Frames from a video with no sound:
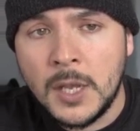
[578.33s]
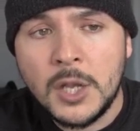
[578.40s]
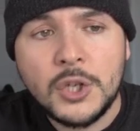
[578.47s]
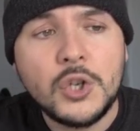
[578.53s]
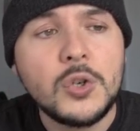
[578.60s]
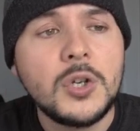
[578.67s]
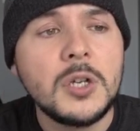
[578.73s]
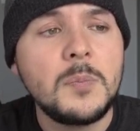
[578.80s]

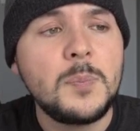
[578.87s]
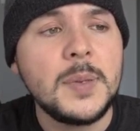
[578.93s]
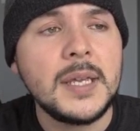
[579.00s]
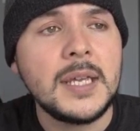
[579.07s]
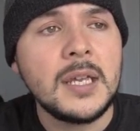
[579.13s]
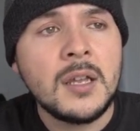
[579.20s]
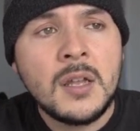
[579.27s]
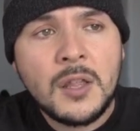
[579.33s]
You could
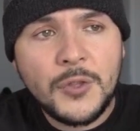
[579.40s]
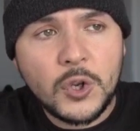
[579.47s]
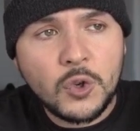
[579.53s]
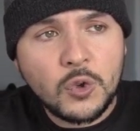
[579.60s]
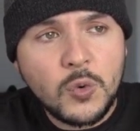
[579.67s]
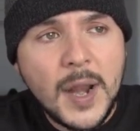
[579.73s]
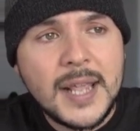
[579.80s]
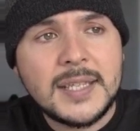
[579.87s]
be the
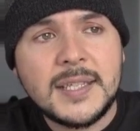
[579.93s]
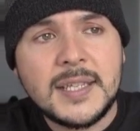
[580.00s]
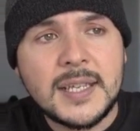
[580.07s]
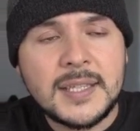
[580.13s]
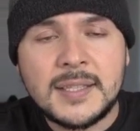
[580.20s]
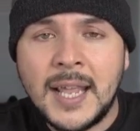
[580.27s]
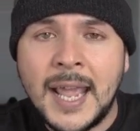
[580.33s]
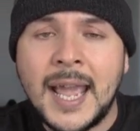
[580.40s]

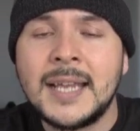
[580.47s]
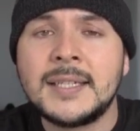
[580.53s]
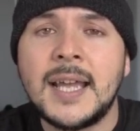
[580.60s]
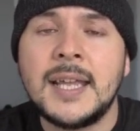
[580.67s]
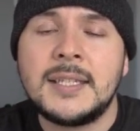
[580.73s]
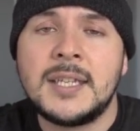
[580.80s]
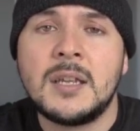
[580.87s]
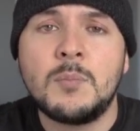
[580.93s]
craziest
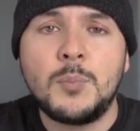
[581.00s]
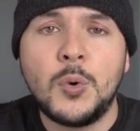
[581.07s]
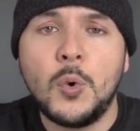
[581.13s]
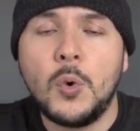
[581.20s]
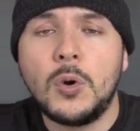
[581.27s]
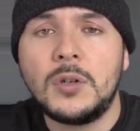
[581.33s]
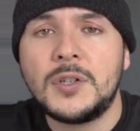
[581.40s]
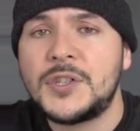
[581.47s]
anti-Tim
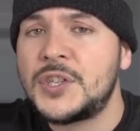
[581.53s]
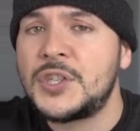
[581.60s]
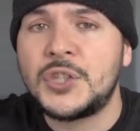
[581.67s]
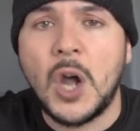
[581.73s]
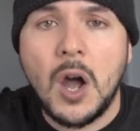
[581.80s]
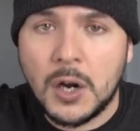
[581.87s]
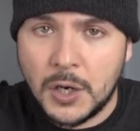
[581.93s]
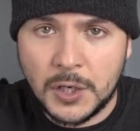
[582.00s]
Pool
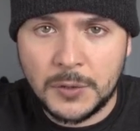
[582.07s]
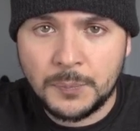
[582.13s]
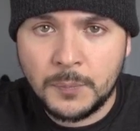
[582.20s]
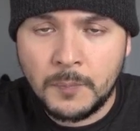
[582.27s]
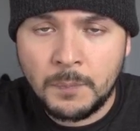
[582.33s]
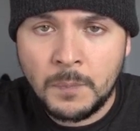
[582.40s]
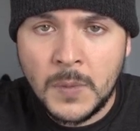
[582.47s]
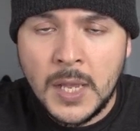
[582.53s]
stalker,
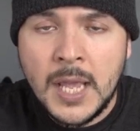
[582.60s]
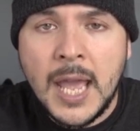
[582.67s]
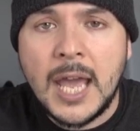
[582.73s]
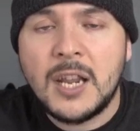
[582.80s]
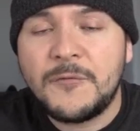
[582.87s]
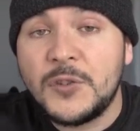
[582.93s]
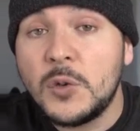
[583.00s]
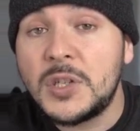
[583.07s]
and
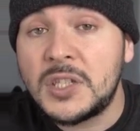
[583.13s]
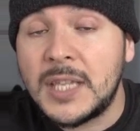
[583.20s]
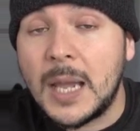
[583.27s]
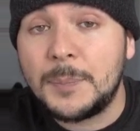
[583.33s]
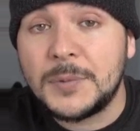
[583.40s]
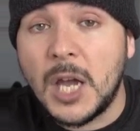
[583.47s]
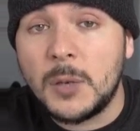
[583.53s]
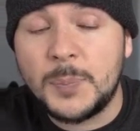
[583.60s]
if you
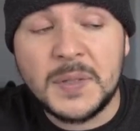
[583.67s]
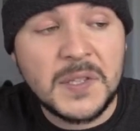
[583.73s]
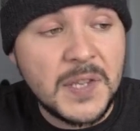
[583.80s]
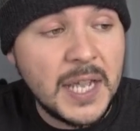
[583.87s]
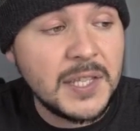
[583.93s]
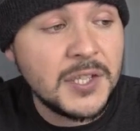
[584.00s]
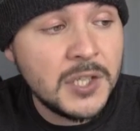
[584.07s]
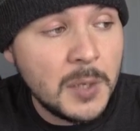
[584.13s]
stepped up and
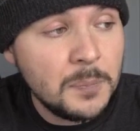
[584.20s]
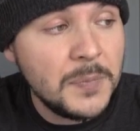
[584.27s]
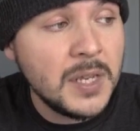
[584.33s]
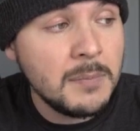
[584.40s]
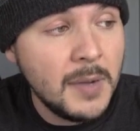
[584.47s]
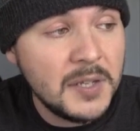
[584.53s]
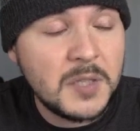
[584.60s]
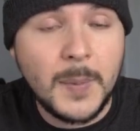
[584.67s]
said
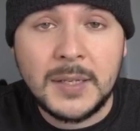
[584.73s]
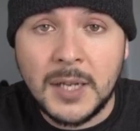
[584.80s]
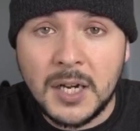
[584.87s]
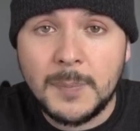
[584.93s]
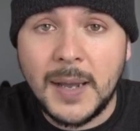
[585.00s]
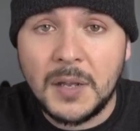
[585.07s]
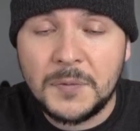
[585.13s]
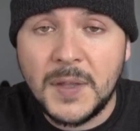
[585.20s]
something must be done
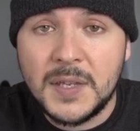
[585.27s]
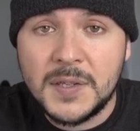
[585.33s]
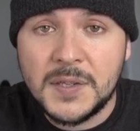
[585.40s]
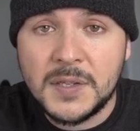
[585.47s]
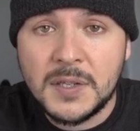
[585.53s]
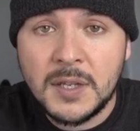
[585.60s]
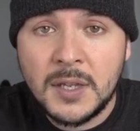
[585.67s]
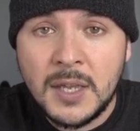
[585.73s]
about
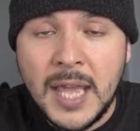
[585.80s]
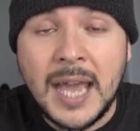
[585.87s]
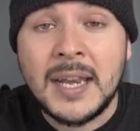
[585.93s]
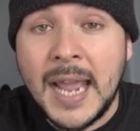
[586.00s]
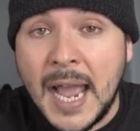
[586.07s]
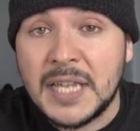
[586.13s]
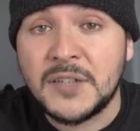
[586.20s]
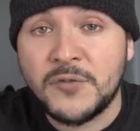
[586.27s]
this and
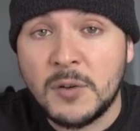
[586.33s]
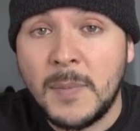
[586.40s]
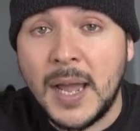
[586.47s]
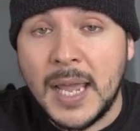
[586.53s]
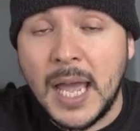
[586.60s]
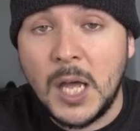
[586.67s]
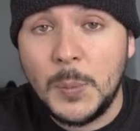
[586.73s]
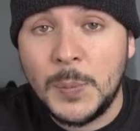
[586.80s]
asked for my
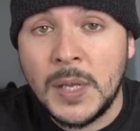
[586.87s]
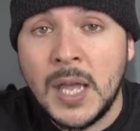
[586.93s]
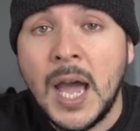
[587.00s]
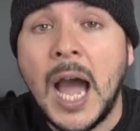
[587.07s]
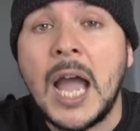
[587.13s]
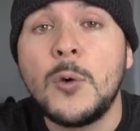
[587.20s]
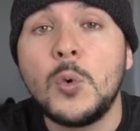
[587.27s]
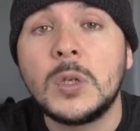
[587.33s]
help,
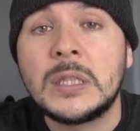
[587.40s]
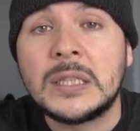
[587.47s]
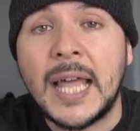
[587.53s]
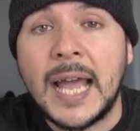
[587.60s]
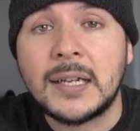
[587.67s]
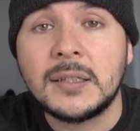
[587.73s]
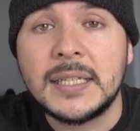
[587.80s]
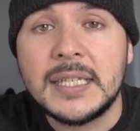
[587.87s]
I will
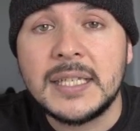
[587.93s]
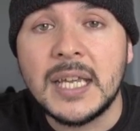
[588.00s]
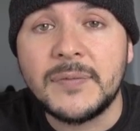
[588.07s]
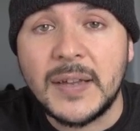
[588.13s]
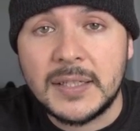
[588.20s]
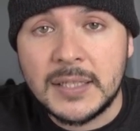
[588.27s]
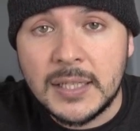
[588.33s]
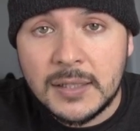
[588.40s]
gladly give
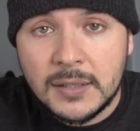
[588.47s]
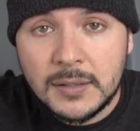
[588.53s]
it.